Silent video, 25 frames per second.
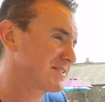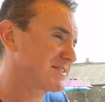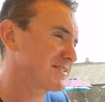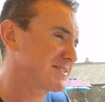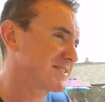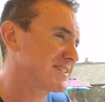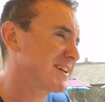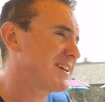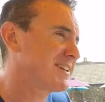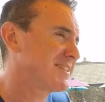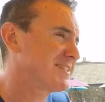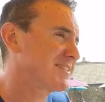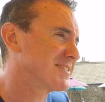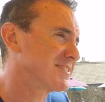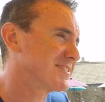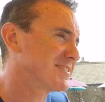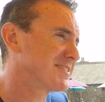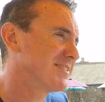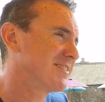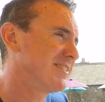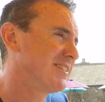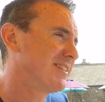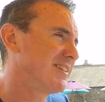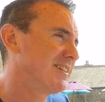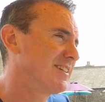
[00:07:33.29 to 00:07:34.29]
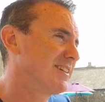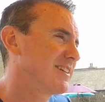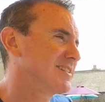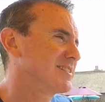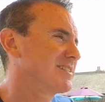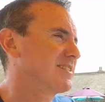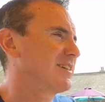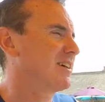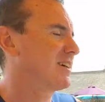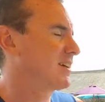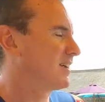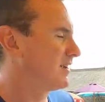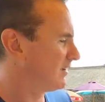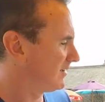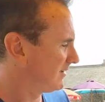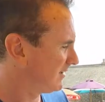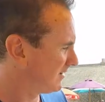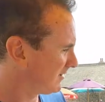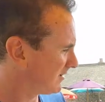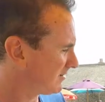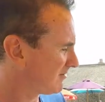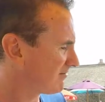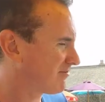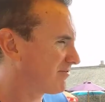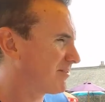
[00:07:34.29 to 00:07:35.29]
status. It's like,
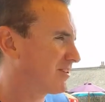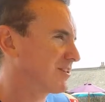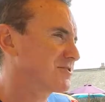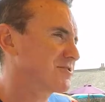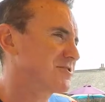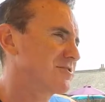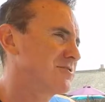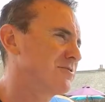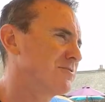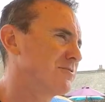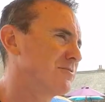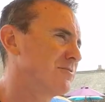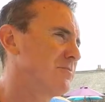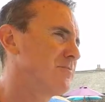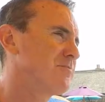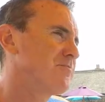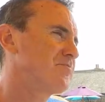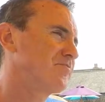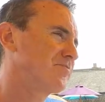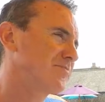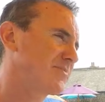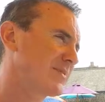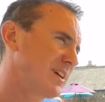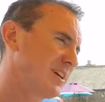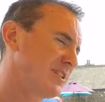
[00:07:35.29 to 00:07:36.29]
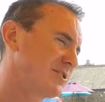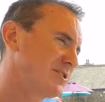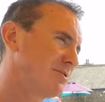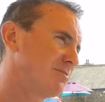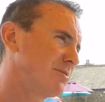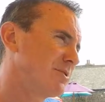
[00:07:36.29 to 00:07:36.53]
I'm functional, I do a